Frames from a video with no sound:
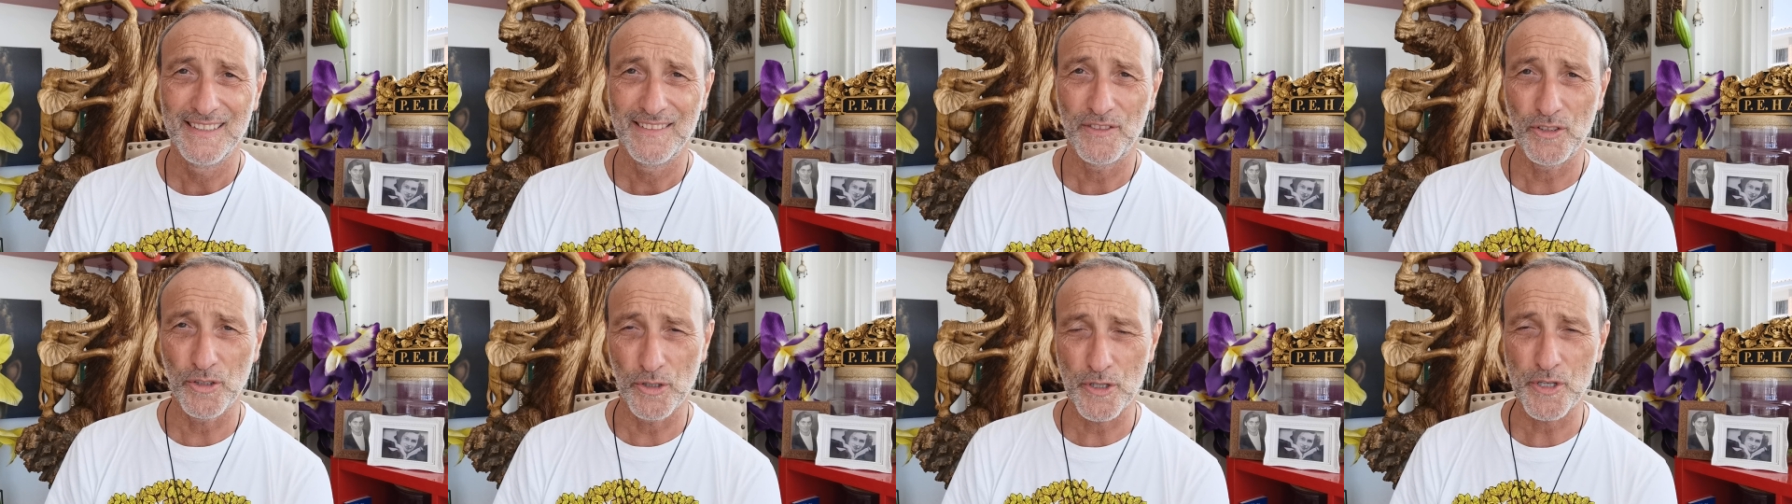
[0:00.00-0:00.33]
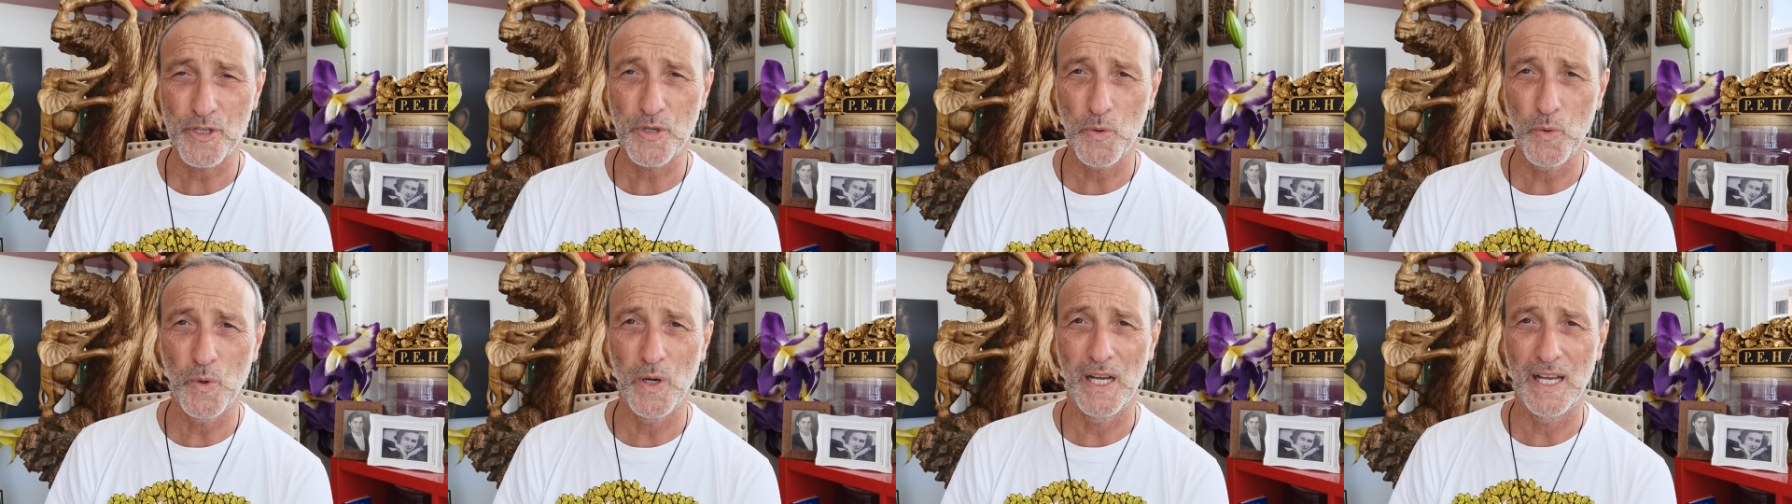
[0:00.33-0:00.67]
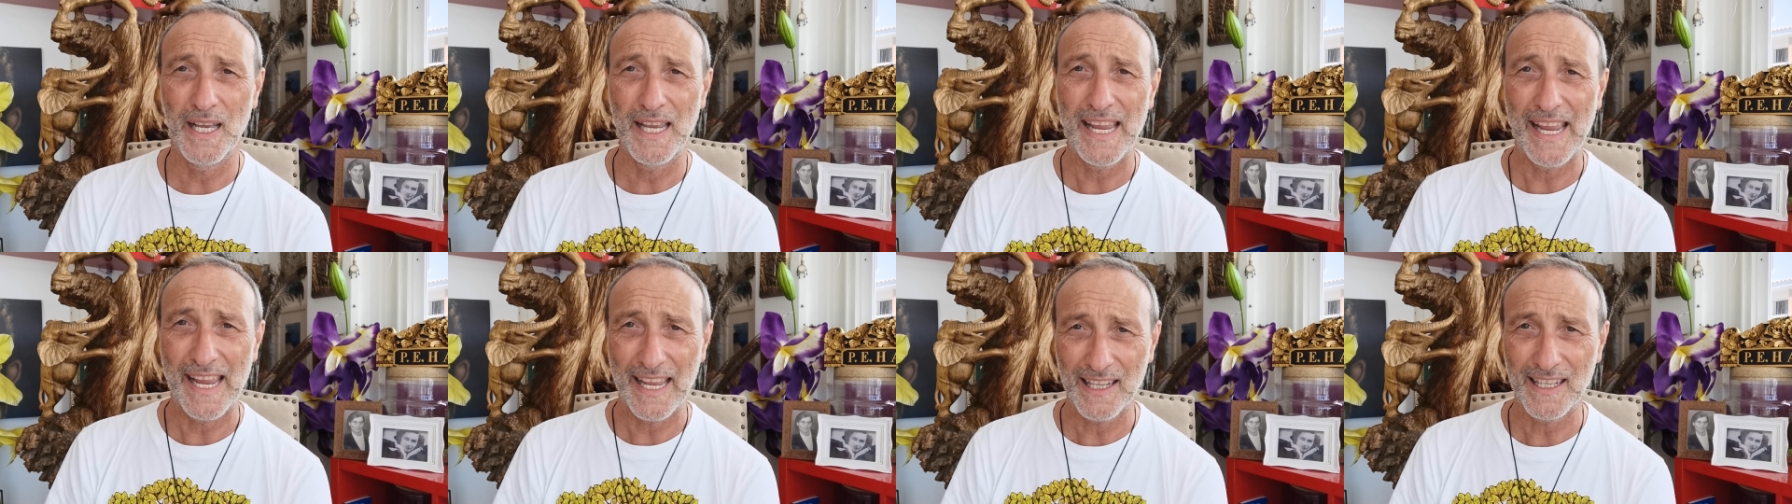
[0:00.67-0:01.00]
Those who
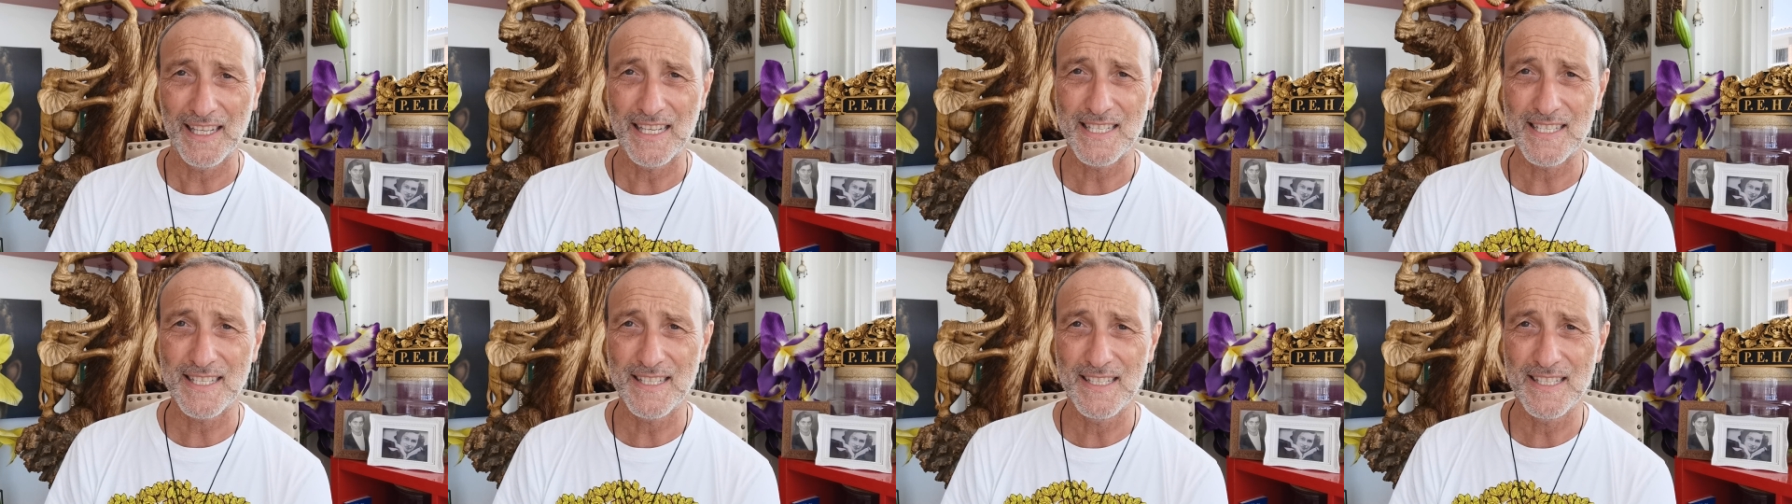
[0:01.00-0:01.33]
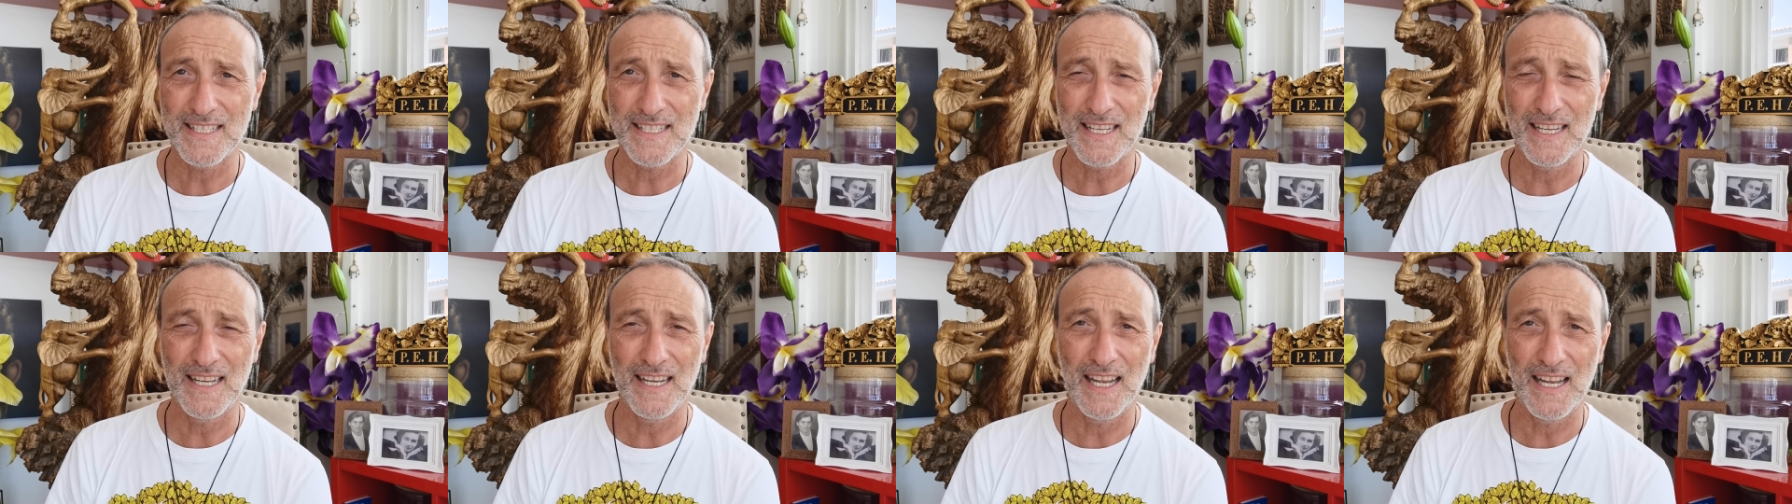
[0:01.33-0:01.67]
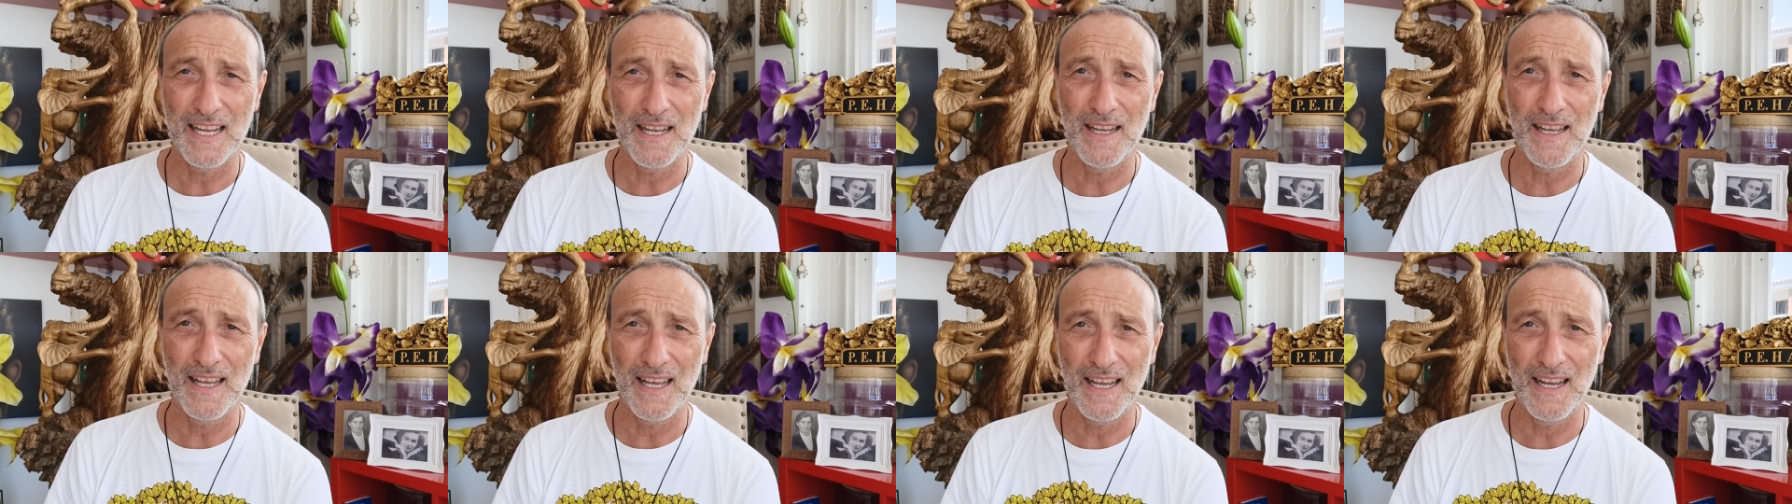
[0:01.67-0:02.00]
are A-listers, are,
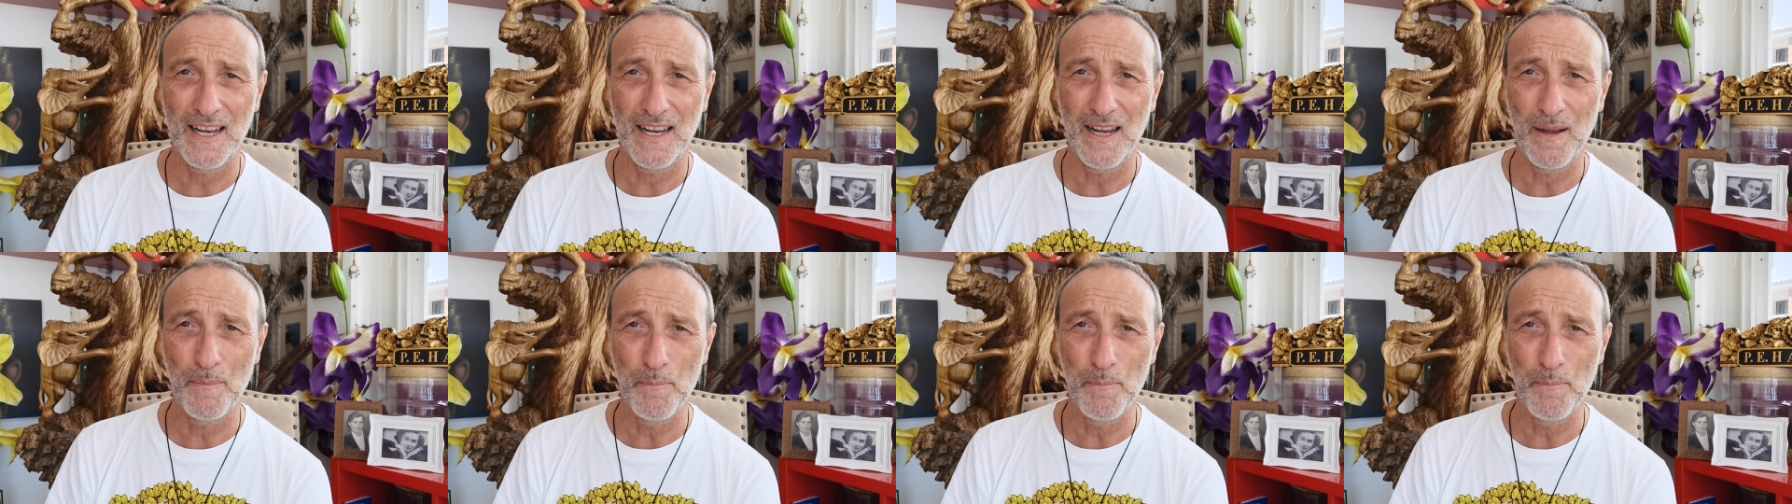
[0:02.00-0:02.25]
are,